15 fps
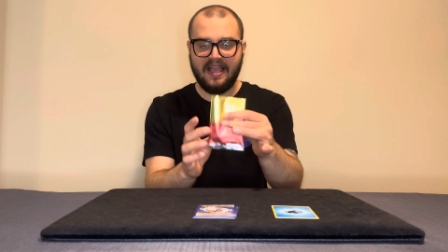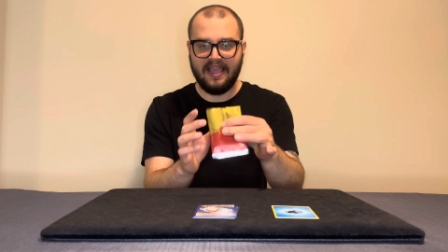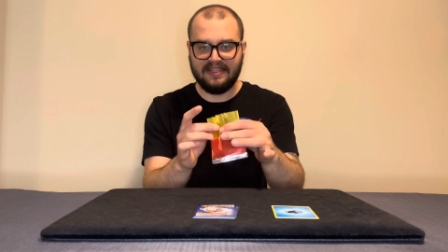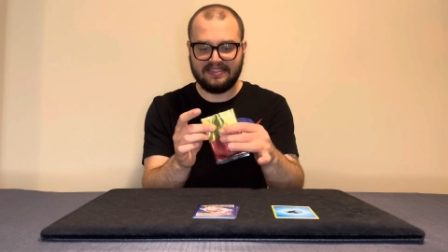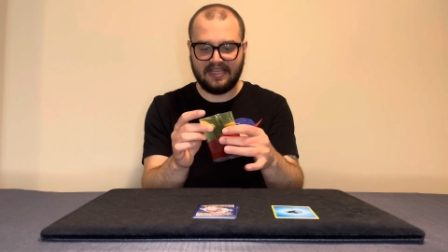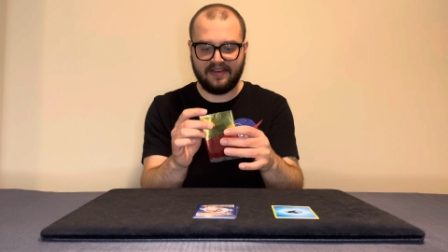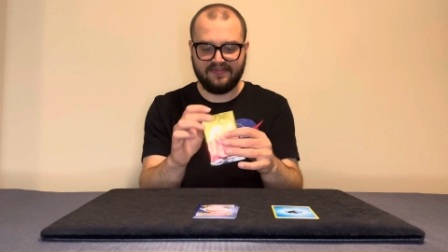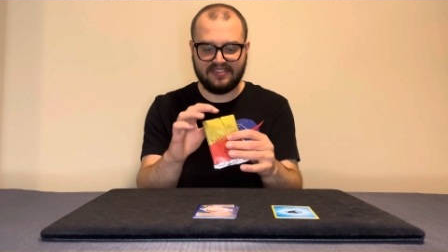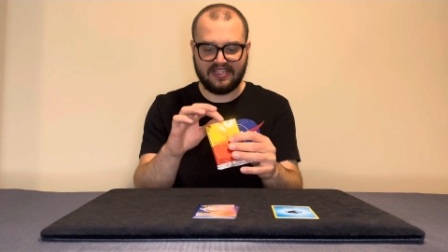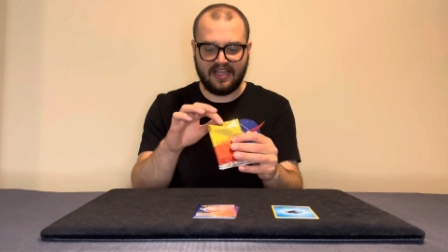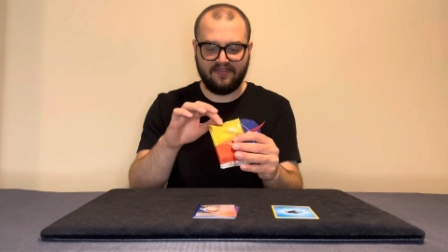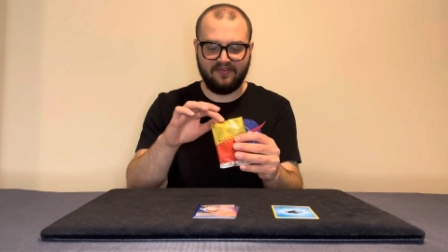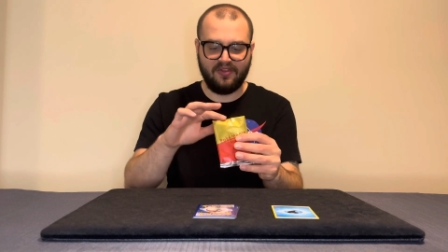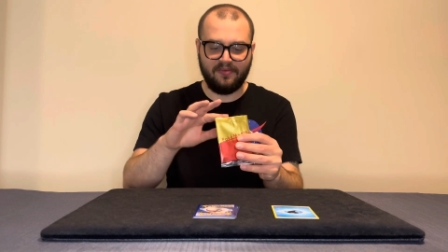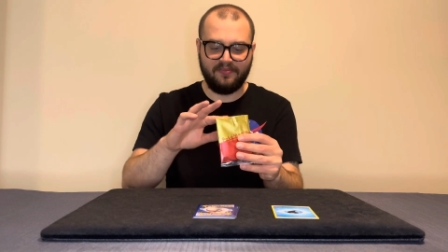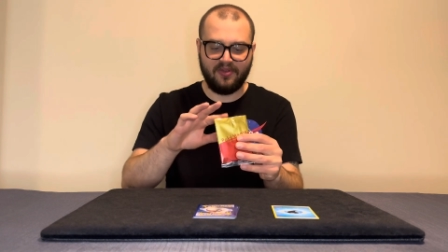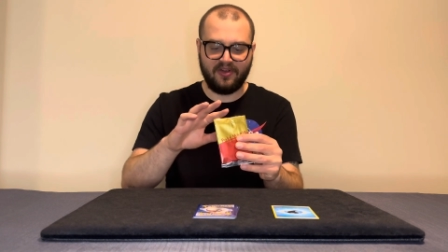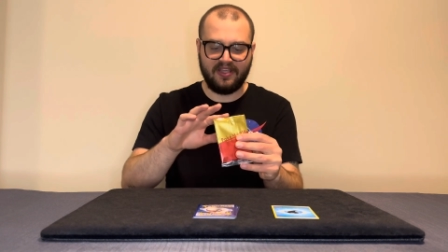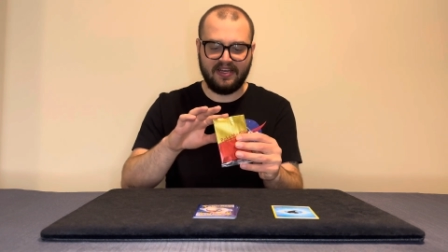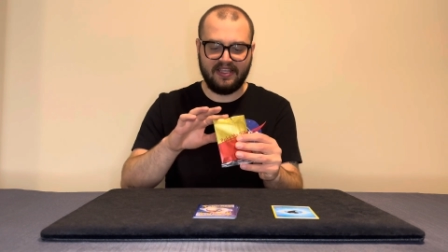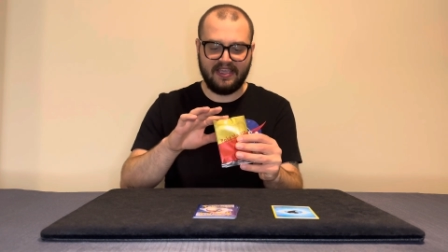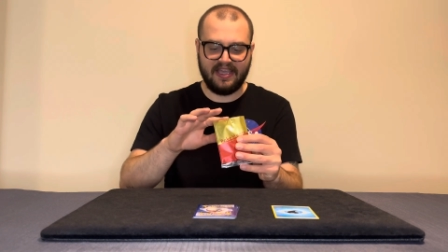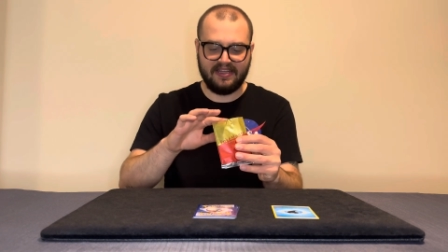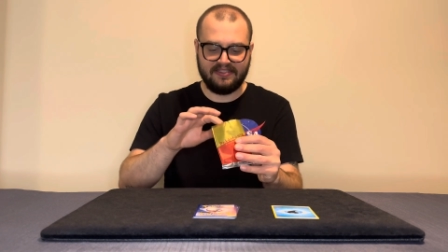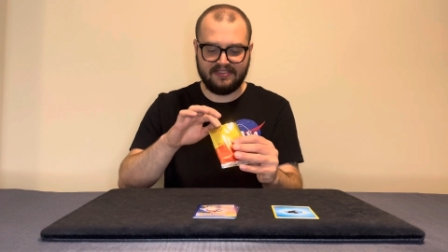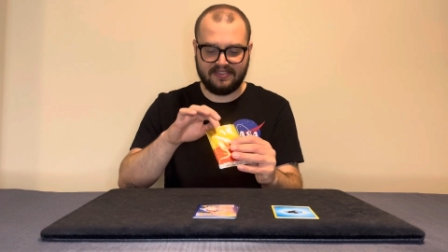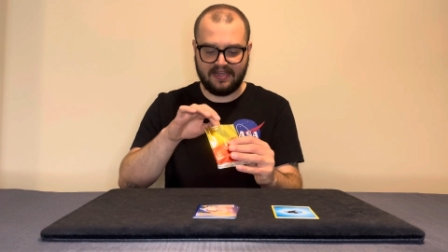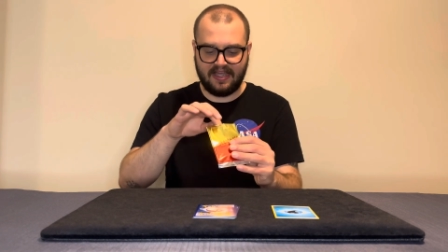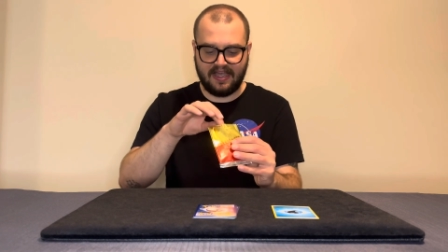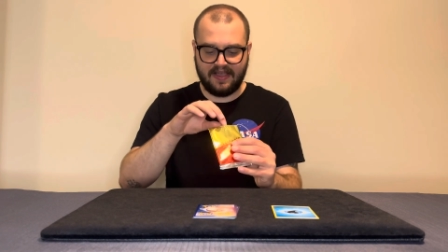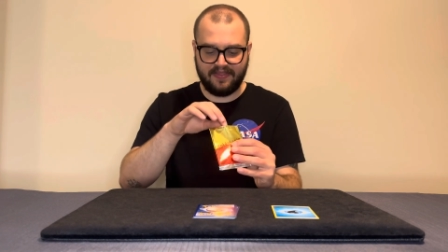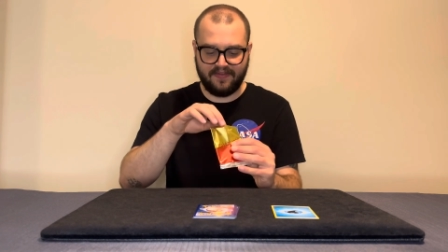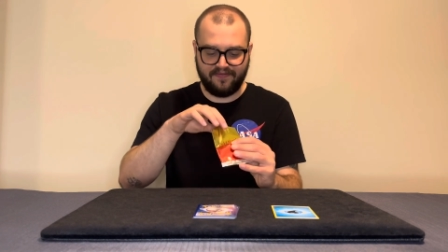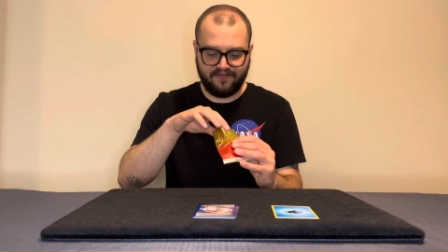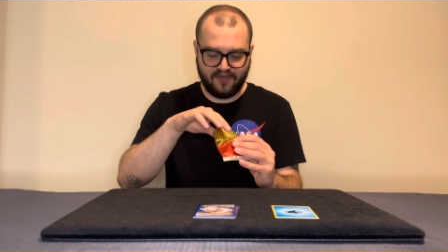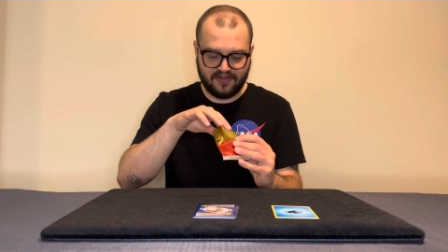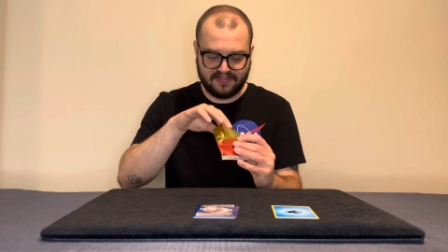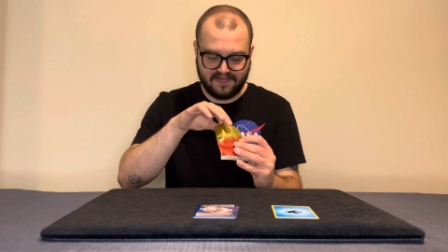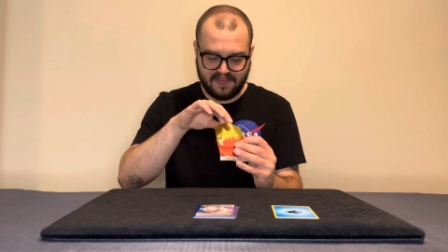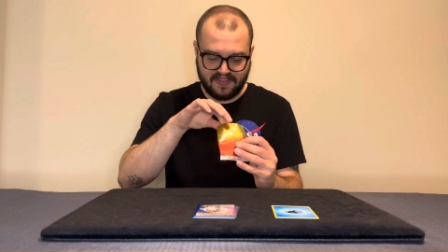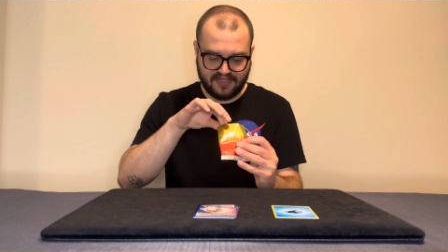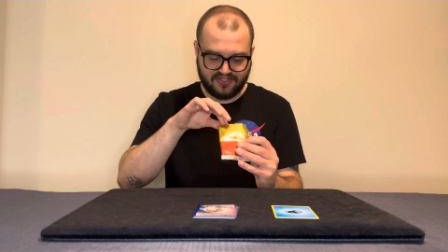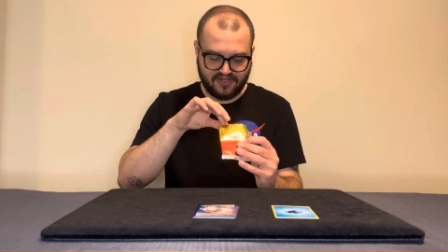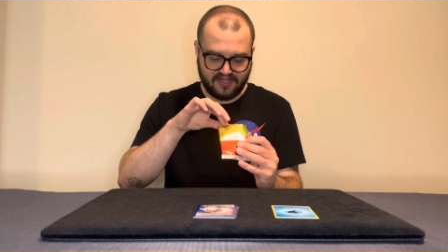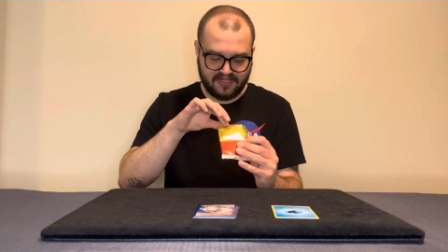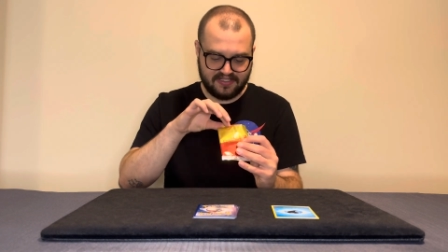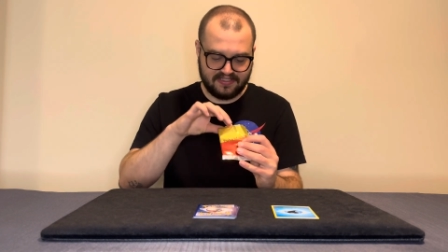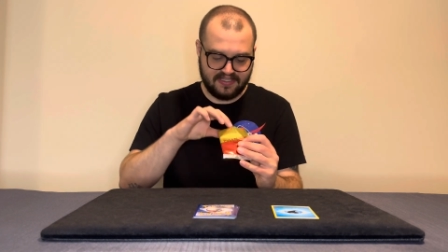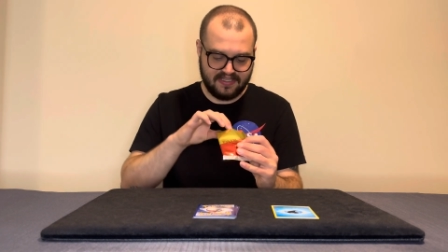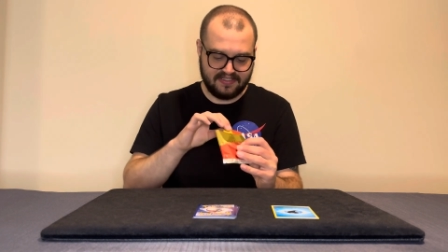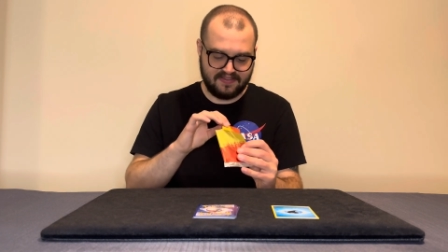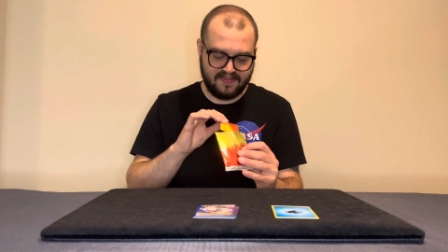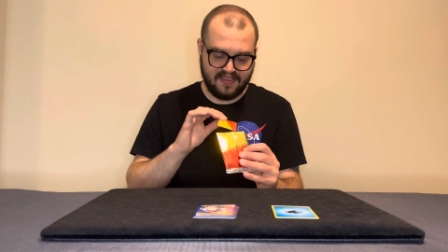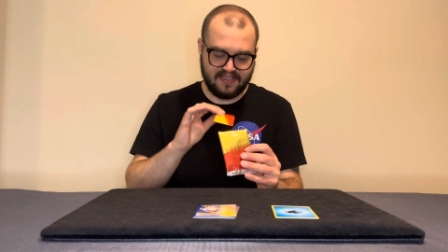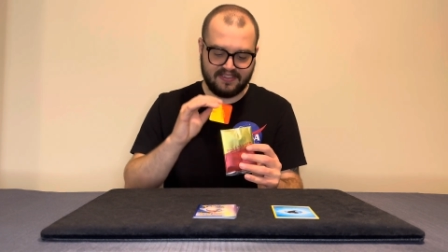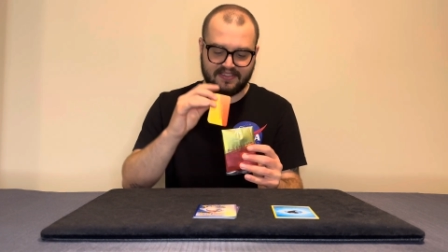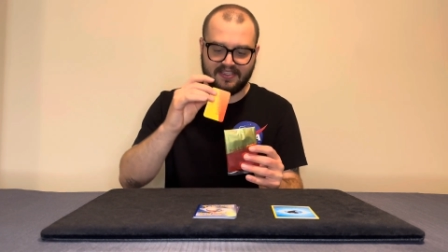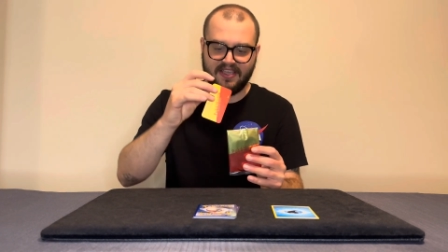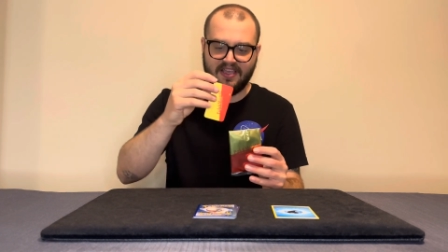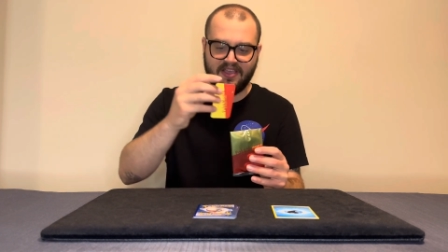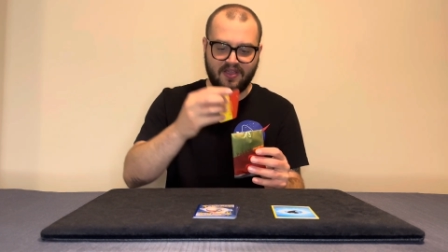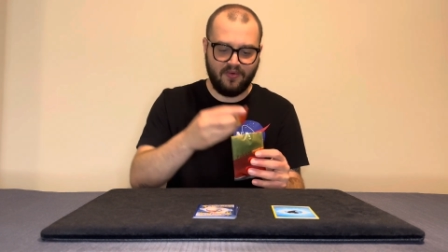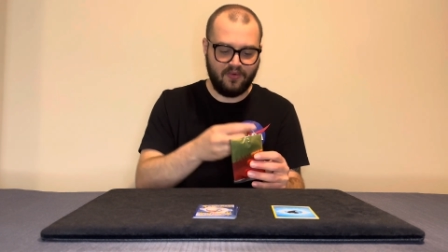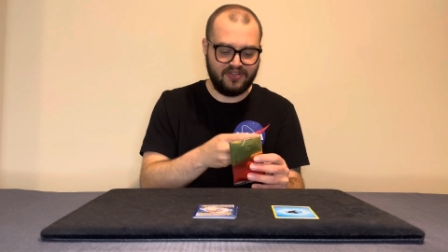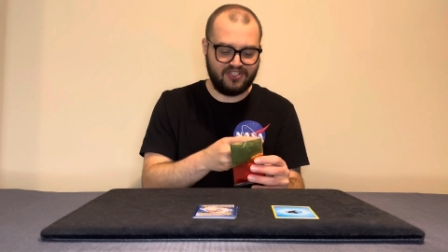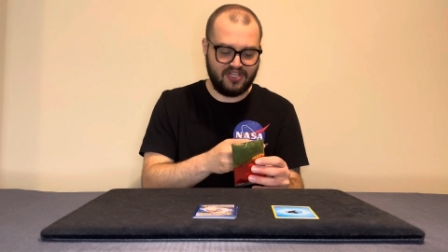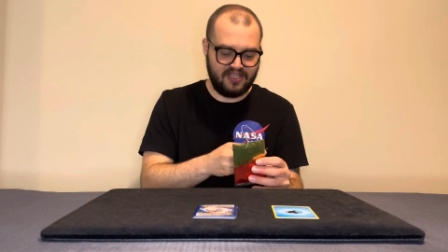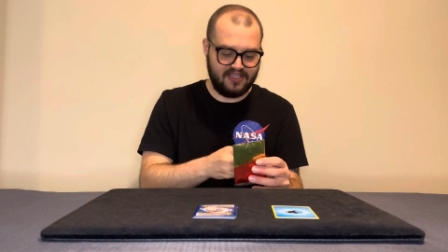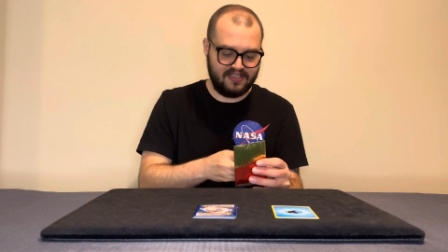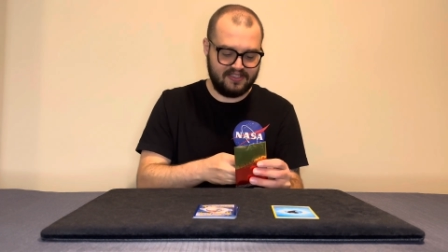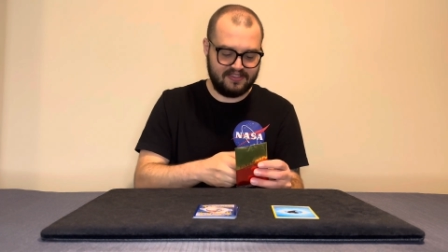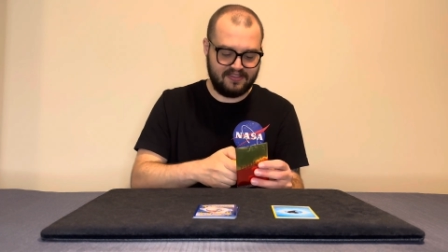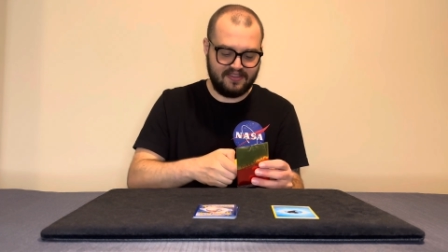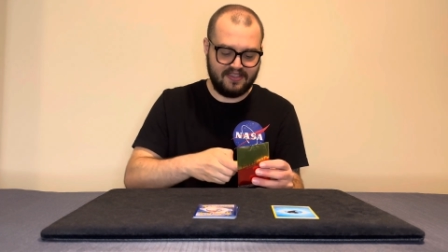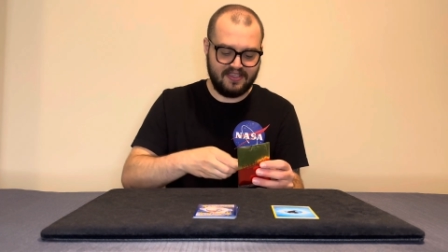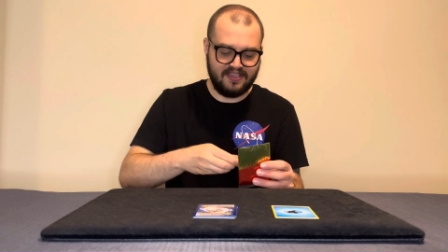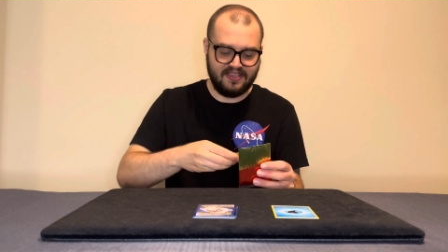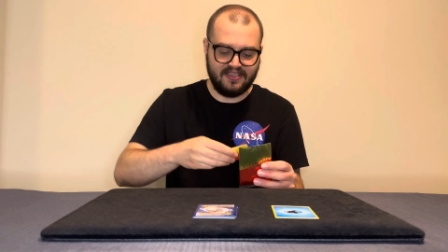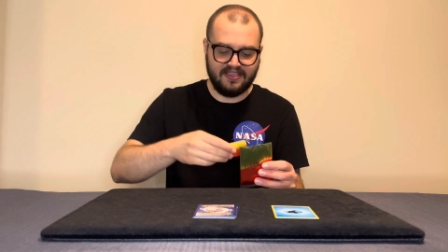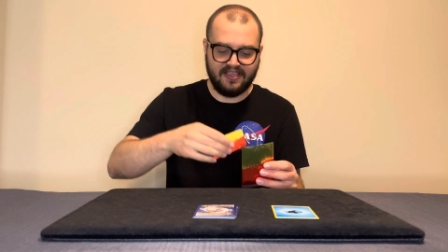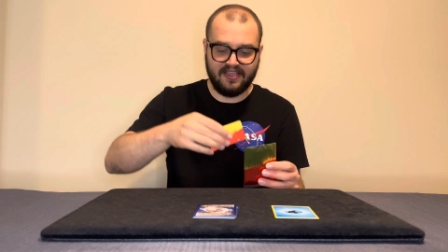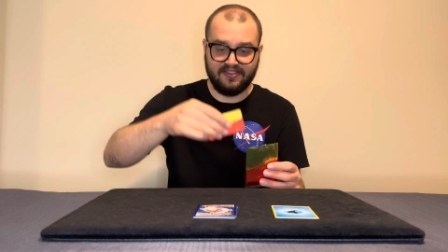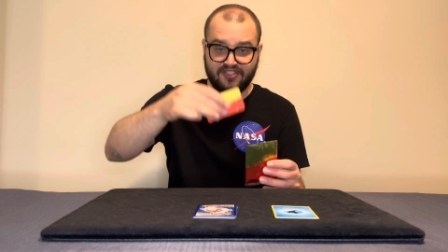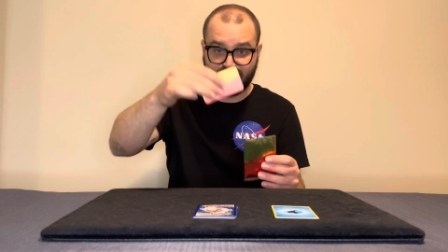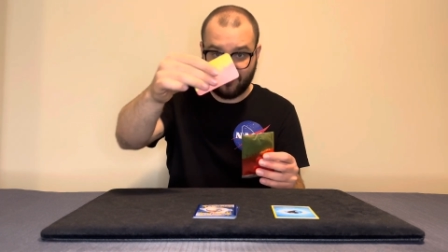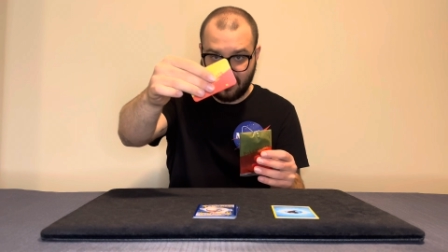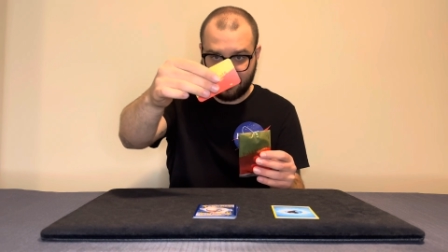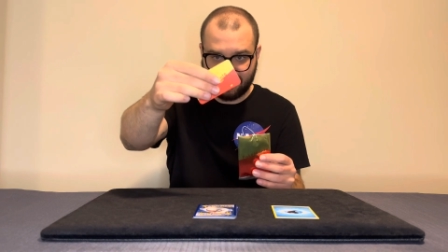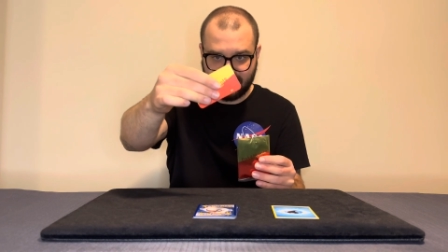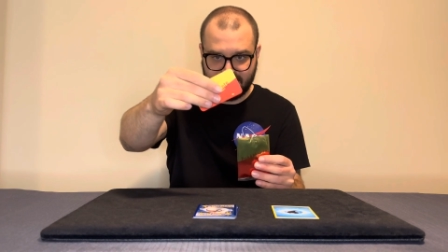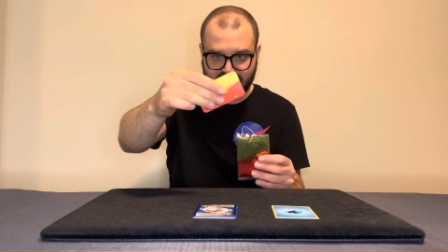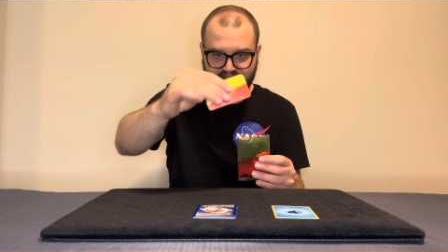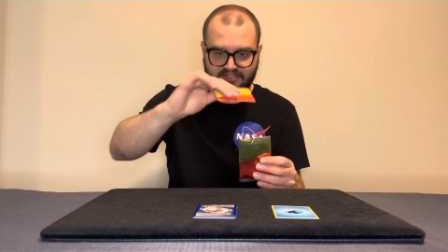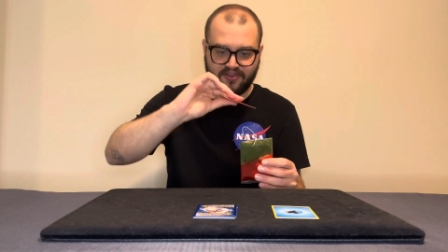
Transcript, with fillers: Inside of this envelope, you're gonna get, uh, the first thing that you're gonna see is this, which is the instructions.